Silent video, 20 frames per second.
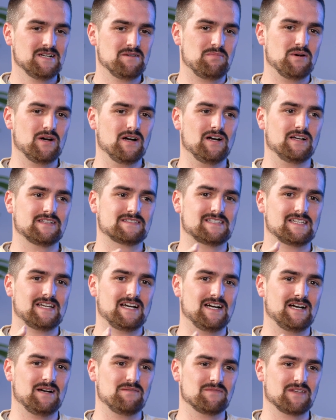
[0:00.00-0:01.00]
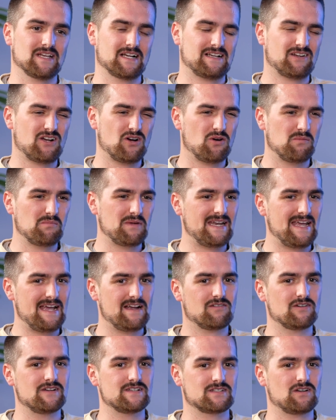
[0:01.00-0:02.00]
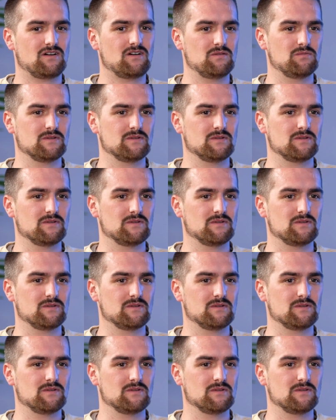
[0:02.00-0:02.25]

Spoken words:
But the common areas I